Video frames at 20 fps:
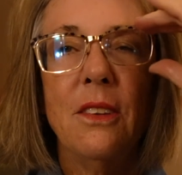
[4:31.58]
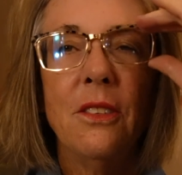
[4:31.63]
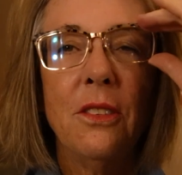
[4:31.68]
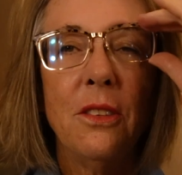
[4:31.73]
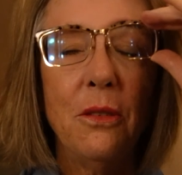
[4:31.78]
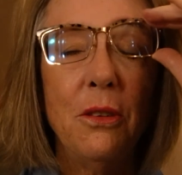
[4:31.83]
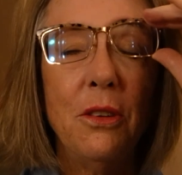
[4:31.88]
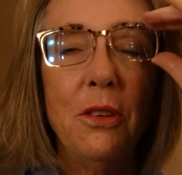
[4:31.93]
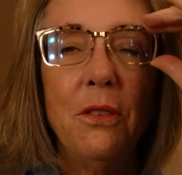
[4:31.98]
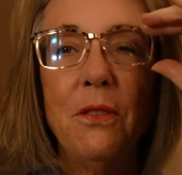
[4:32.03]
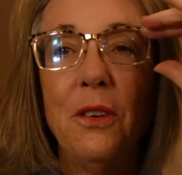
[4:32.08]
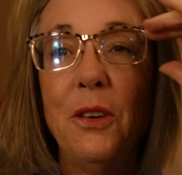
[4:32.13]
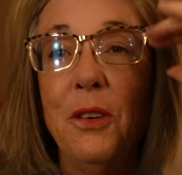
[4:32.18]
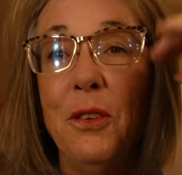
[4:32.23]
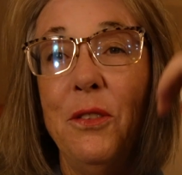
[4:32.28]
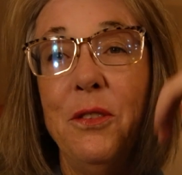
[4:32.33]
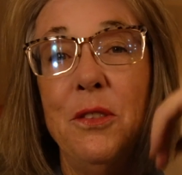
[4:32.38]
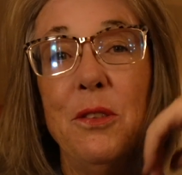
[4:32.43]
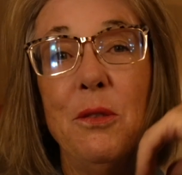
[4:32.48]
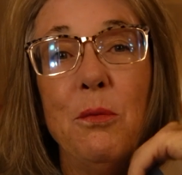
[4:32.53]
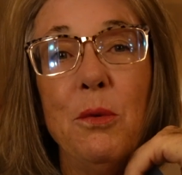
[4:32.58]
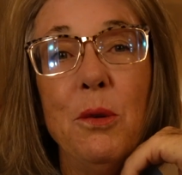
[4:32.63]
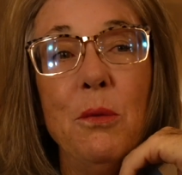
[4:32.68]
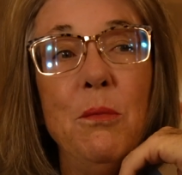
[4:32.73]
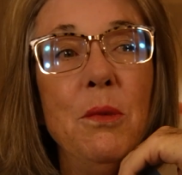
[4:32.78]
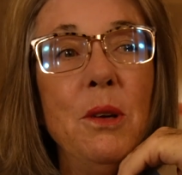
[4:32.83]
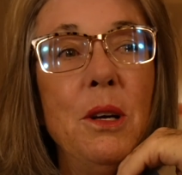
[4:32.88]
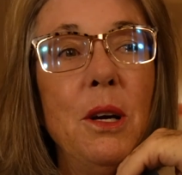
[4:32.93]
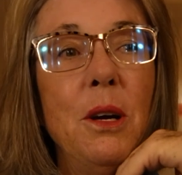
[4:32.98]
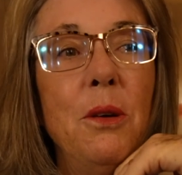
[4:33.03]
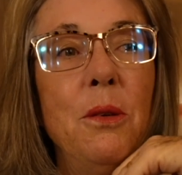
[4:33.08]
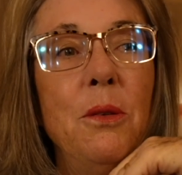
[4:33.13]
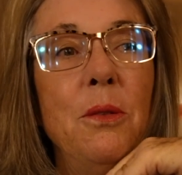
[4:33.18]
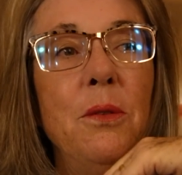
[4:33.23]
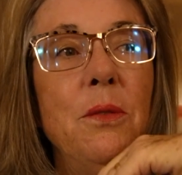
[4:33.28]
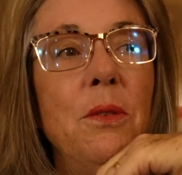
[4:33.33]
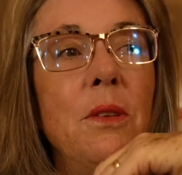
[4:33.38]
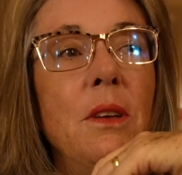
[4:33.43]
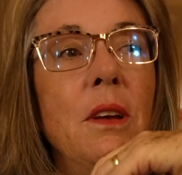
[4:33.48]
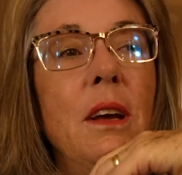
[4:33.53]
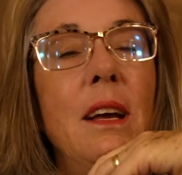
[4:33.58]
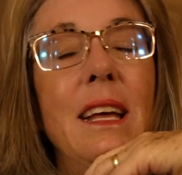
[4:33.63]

So as far as the room goes,